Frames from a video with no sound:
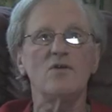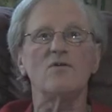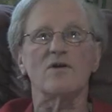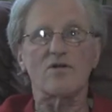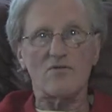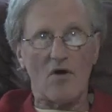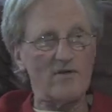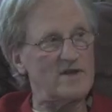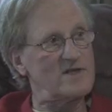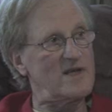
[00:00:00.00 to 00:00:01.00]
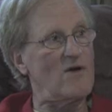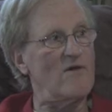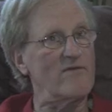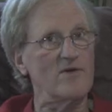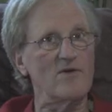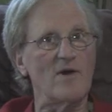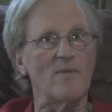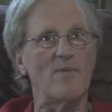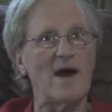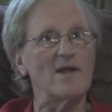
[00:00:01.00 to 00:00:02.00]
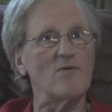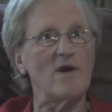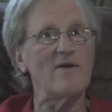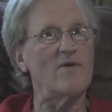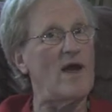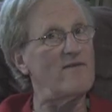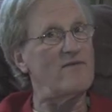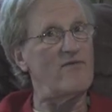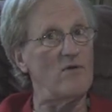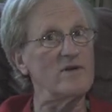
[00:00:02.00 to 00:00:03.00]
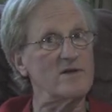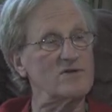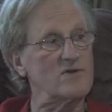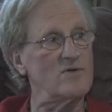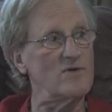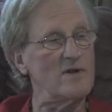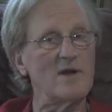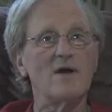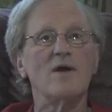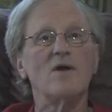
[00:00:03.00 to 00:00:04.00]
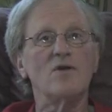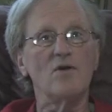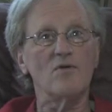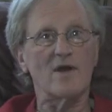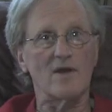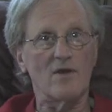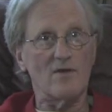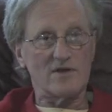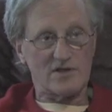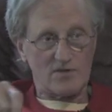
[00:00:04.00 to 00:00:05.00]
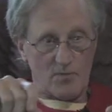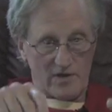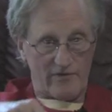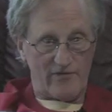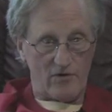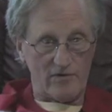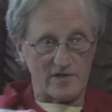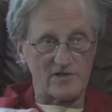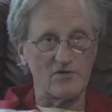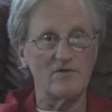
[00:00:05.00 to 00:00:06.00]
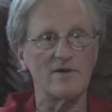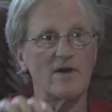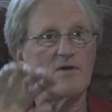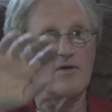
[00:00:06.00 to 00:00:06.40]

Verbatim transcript: You can throw this thing over you. And by the way, if you have a folding stool, you can just put the folding stool there.